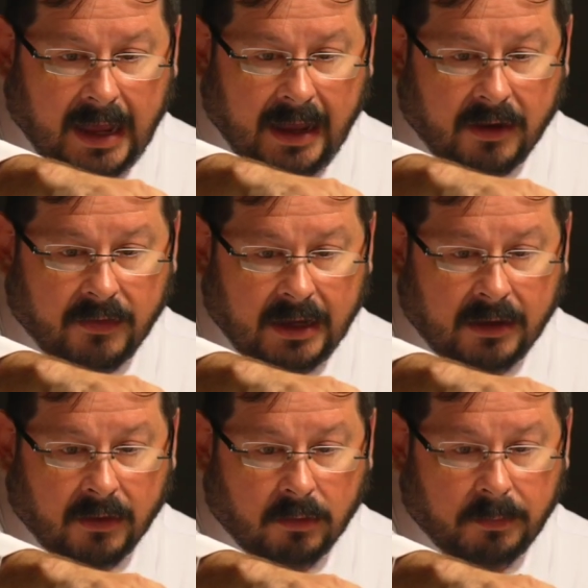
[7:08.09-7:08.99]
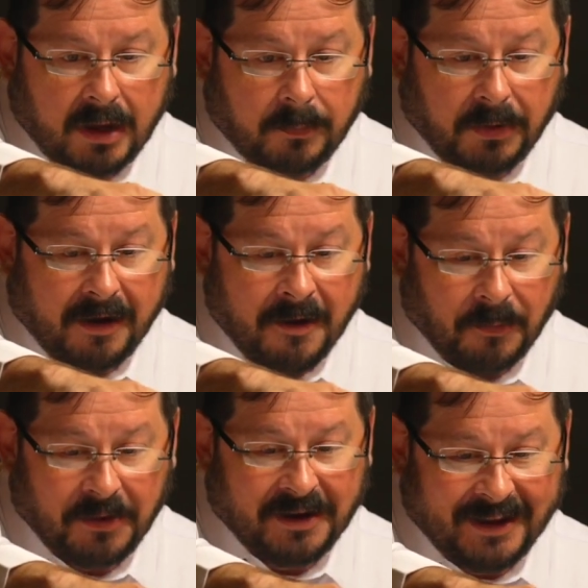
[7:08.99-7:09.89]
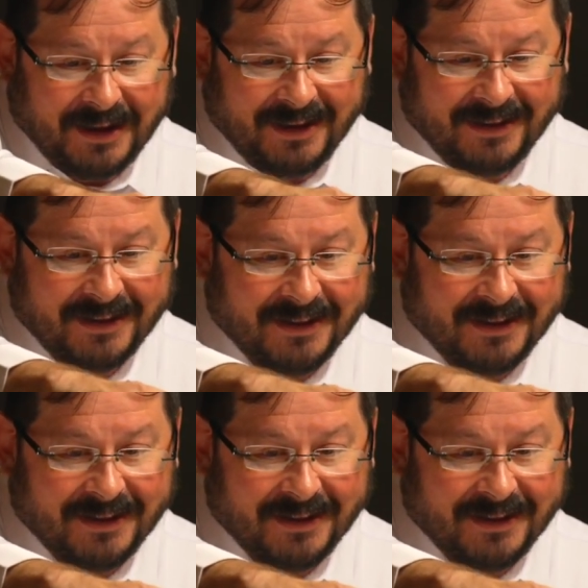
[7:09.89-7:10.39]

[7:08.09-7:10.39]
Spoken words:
Angry Goat Pepper Company.